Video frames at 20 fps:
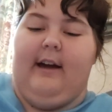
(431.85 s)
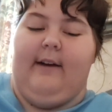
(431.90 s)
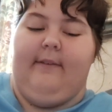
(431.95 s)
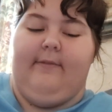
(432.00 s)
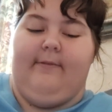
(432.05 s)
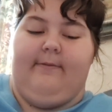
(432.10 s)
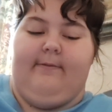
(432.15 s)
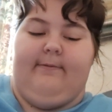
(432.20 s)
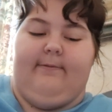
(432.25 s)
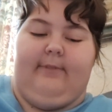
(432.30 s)

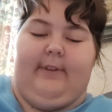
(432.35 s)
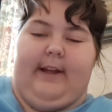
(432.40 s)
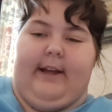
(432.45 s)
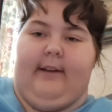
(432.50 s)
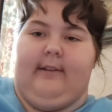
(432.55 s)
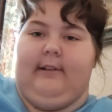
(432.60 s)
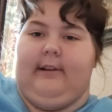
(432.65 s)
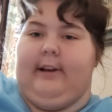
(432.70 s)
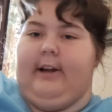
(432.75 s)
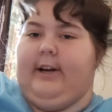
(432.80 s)
I've,
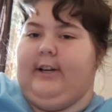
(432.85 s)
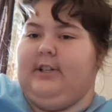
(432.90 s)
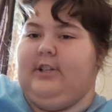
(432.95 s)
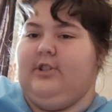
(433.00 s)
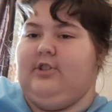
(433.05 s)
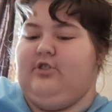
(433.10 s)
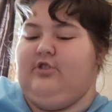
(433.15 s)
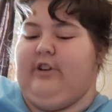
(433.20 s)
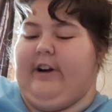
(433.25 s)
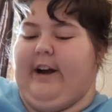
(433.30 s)
like,
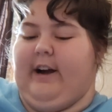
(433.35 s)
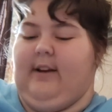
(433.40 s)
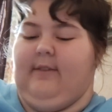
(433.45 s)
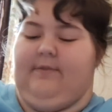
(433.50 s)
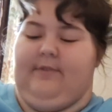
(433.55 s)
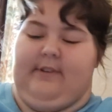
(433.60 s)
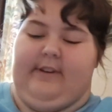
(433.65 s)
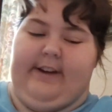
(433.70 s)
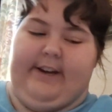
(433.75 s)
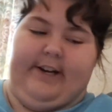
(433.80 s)
lost track
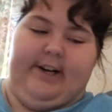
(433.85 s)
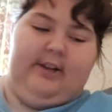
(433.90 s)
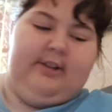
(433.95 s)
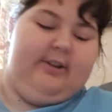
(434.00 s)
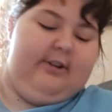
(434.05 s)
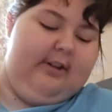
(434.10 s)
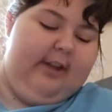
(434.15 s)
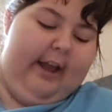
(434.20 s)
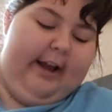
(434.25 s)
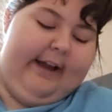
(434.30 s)
of the
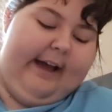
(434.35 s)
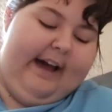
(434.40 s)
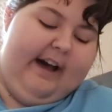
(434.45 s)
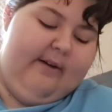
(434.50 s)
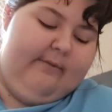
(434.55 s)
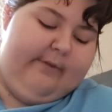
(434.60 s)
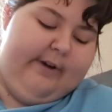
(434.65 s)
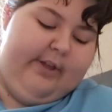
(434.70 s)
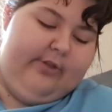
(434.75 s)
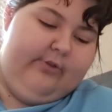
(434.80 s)
character, like,
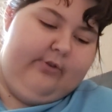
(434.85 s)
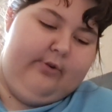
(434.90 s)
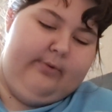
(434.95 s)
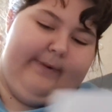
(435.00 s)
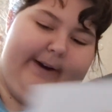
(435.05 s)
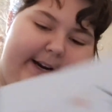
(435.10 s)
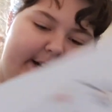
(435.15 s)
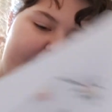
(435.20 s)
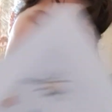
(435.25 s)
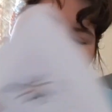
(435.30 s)
halfway through
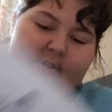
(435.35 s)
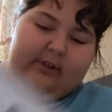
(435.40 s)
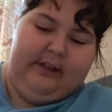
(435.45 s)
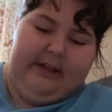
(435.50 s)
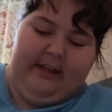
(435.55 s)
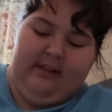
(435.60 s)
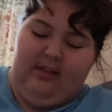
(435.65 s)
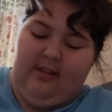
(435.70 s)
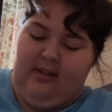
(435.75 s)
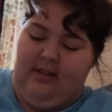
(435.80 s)
writing all
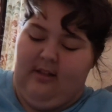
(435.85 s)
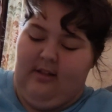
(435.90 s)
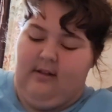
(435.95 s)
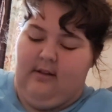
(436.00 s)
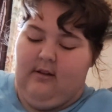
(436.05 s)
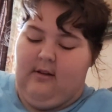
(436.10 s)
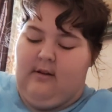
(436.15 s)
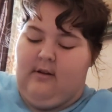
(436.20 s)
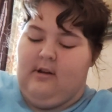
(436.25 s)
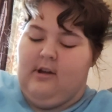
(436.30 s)
this.
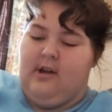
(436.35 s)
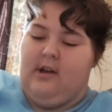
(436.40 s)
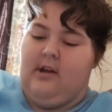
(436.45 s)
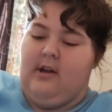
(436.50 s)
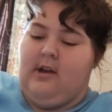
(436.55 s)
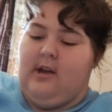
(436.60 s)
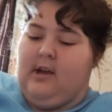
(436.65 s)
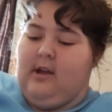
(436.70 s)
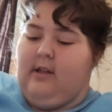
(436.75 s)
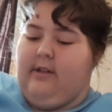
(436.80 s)

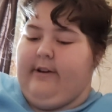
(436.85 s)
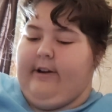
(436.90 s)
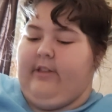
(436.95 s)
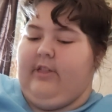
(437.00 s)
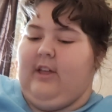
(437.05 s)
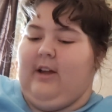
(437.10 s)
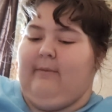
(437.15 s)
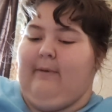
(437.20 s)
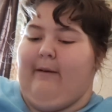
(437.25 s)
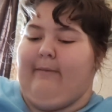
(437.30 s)
So I
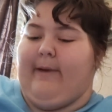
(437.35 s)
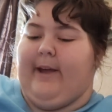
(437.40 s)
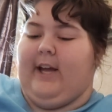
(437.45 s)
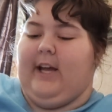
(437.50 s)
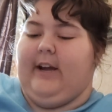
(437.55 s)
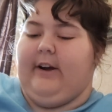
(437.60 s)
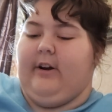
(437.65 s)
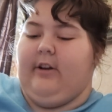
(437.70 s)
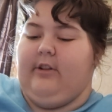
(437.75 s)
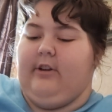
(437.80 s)
think my main
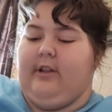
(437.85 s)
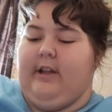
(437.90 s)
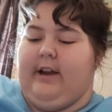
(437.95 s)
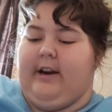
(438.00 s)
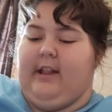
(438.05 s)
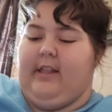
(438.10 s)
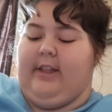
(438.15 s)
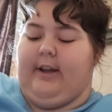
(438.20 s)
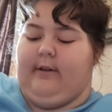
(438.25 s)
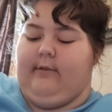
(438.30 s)
character that
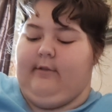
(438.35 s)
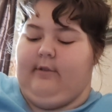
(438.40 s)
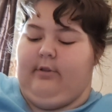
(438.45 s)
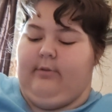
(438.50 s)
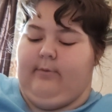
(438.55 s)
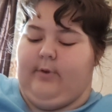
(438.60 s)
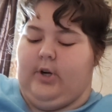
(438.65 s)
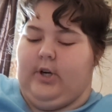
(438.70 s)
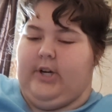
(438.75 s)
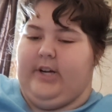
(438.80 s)
I stuck with
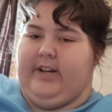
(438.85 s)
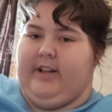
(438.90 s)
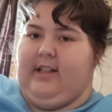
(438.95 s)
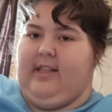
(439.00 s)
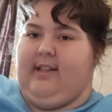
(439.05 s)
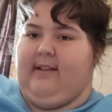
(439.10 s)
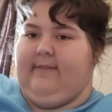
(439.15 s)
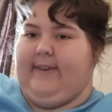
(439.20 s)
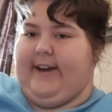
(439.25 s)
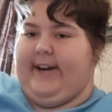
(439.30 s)
were,
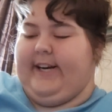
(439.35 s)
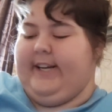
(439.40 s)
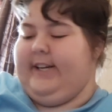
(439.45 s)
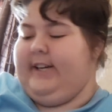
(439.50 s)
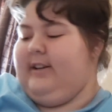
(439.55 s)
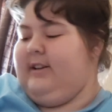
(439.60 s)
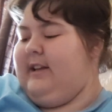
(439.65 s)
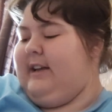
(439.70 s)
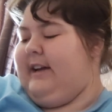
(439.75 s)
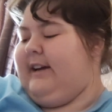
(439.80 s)

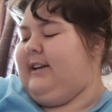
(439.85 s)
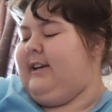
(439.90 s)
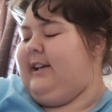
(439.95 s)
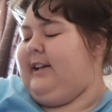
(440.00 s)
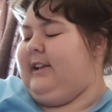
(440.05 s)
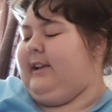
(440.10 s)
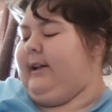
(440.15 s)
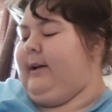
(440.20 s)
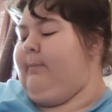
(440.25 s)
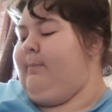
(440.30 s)
Savannah and
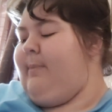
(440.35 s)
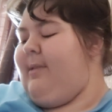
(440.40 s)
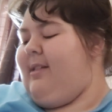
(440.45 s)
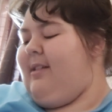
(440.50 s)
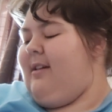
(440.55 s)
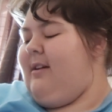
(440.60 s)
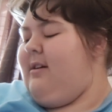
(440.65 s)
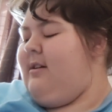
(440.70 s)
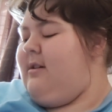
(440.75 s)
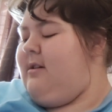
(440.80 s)

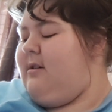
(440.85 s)
Eclipse.